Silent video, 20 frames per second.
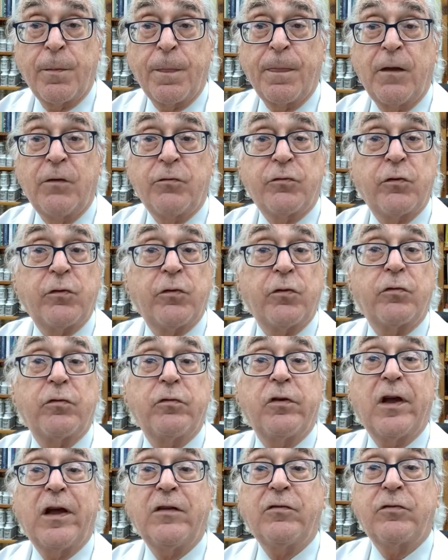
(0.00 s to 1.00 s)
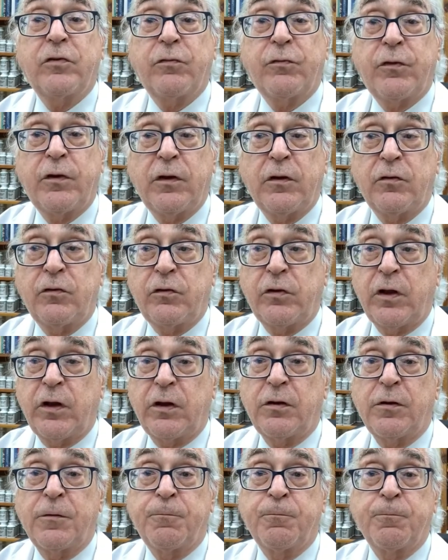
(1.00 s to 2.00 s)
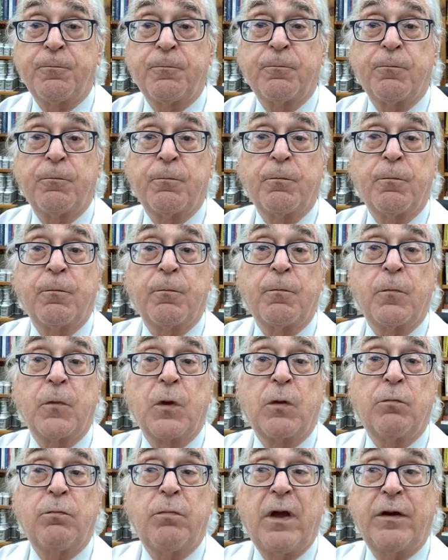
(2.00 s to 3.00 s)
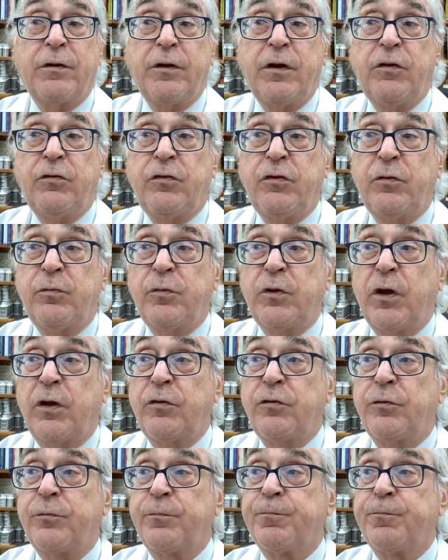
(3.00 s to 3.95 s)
So there's lots of things that magnesium does.